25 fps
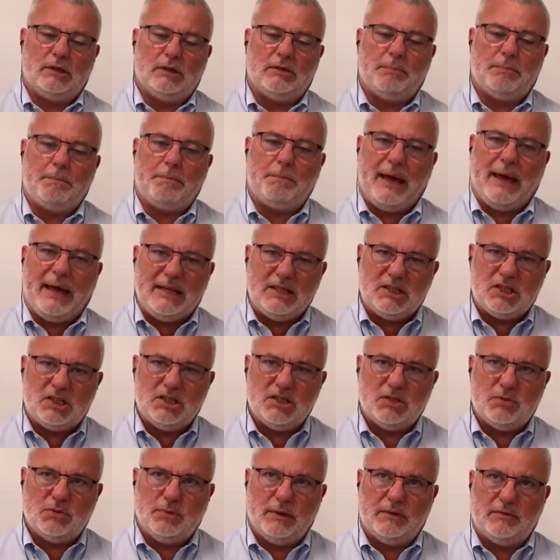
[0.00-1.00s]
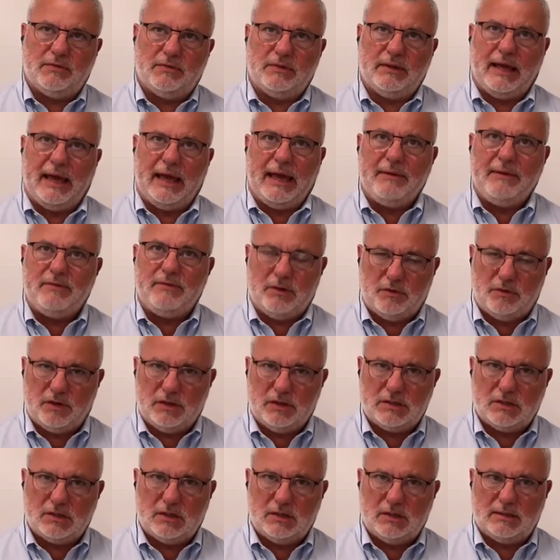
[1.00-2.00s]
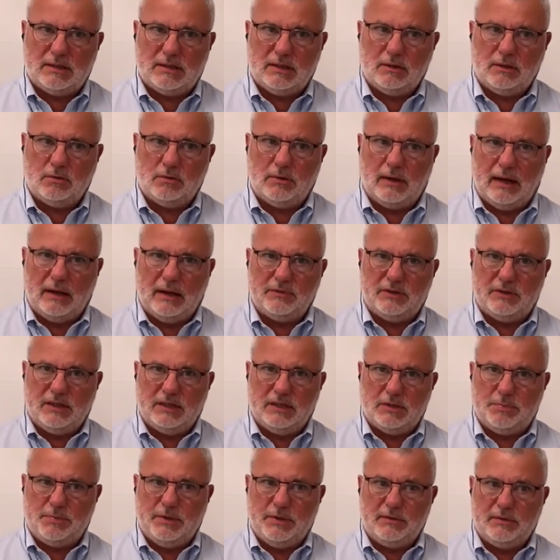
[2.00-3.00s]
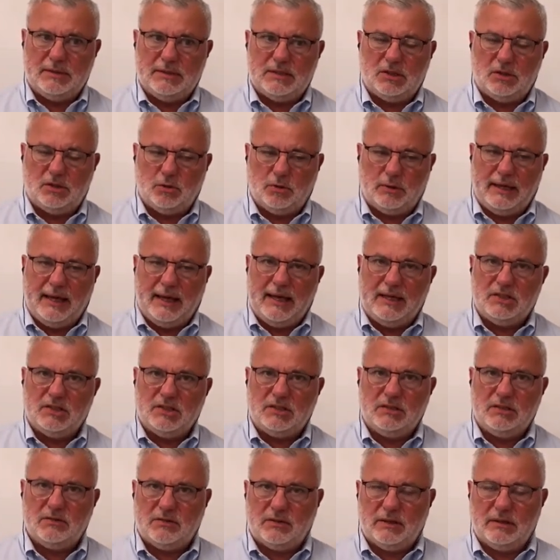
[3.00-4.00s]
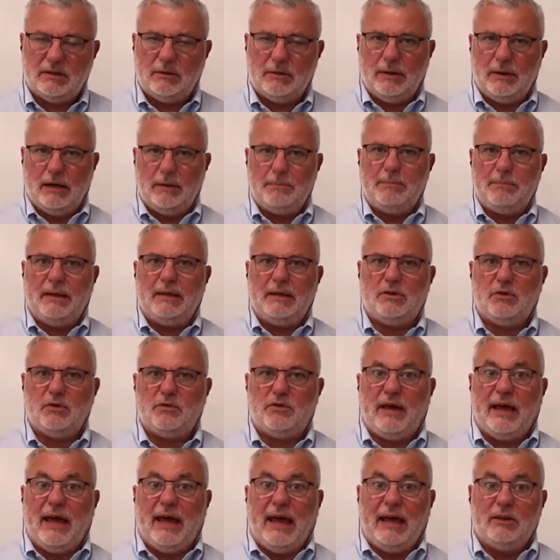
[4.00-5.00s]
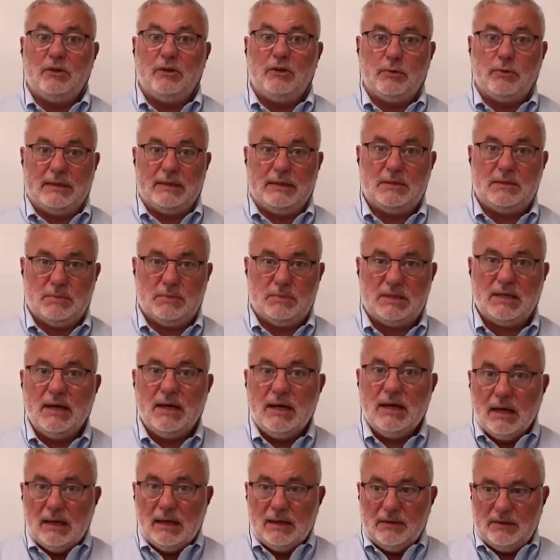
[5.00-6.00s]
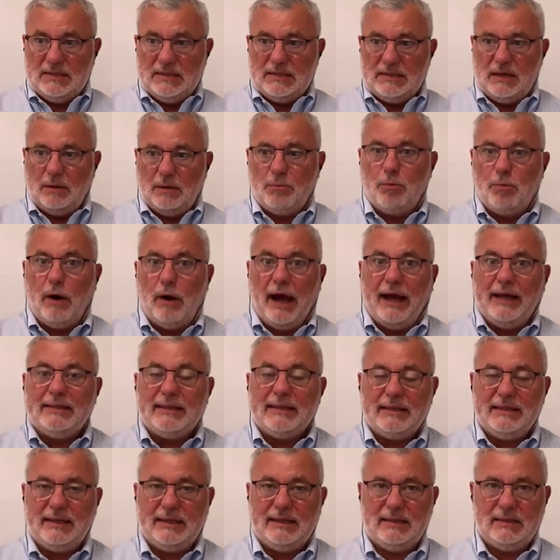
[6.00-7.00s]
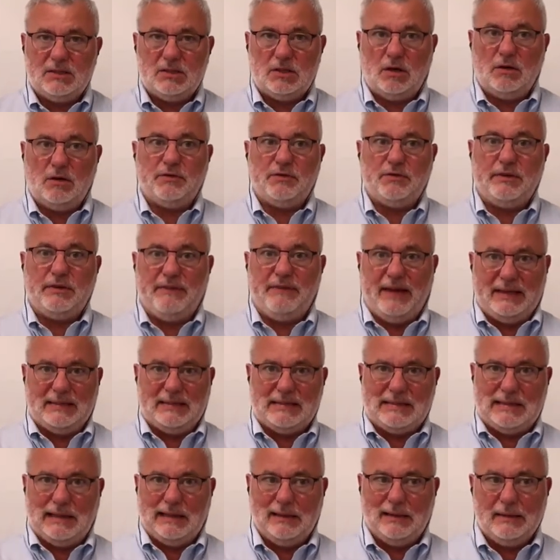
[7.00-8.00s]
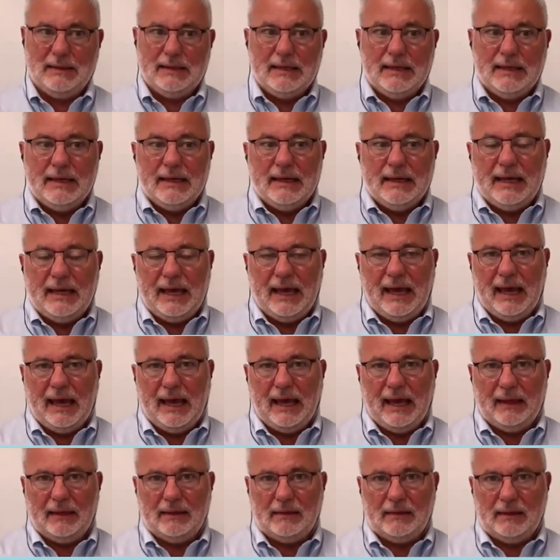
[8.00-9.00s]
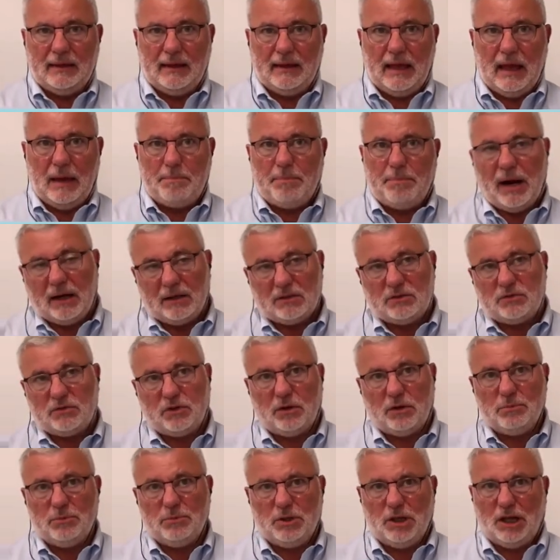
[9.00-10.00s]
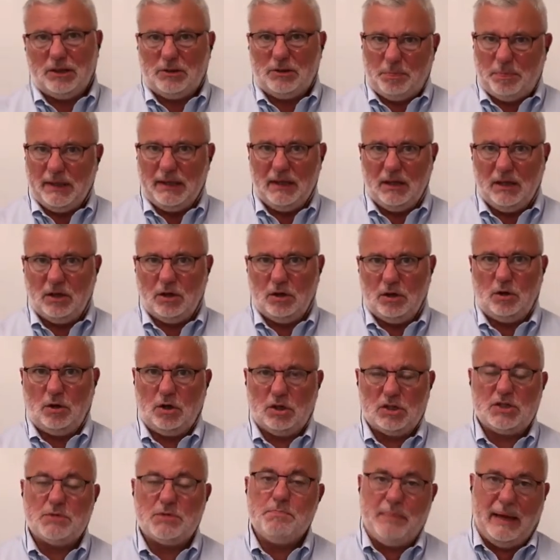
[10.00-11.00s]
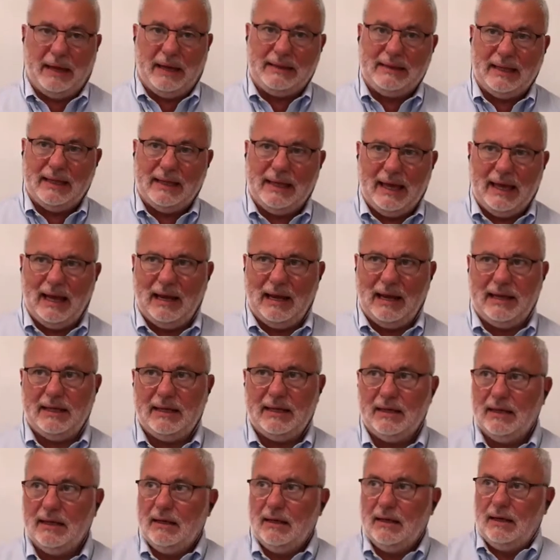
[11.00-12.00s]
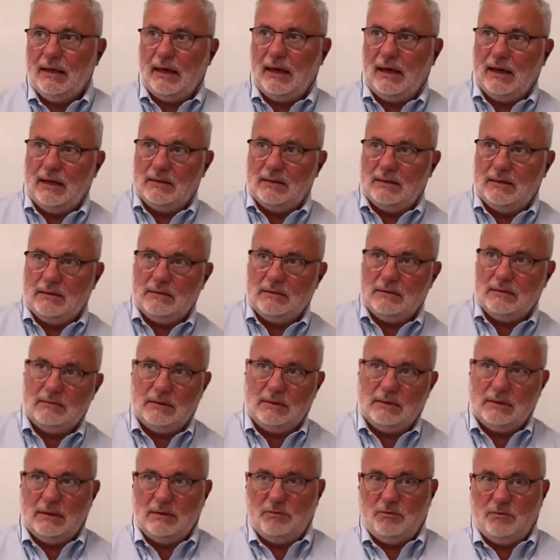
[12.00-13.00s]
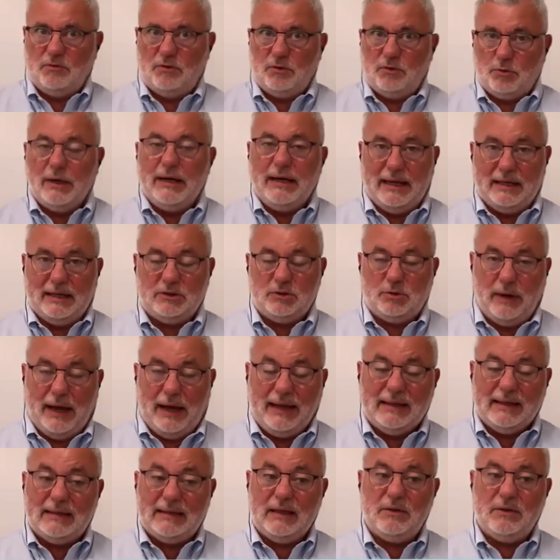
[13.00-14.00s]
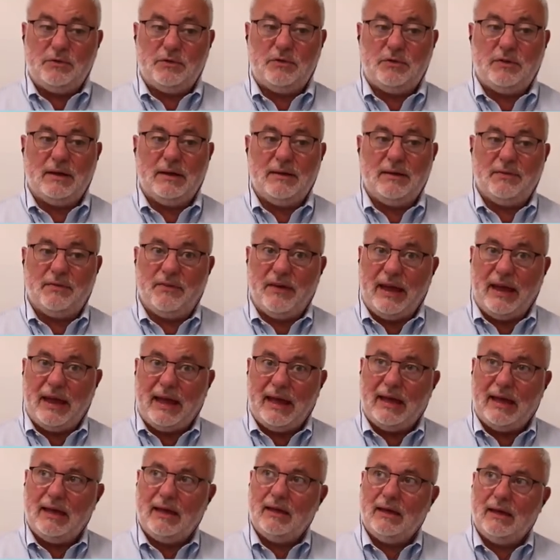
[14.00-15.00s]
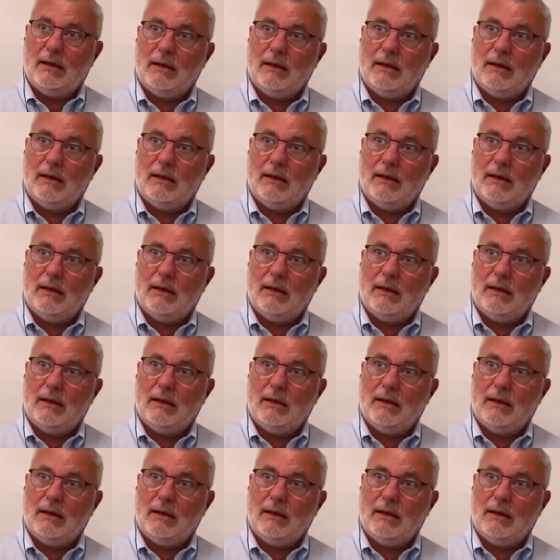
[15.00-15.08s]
patients with AV fistulas and graft experience on occasion is the development of aneurysms. These are widenings of the vessel. And apart from not being cosmetically really attractive, they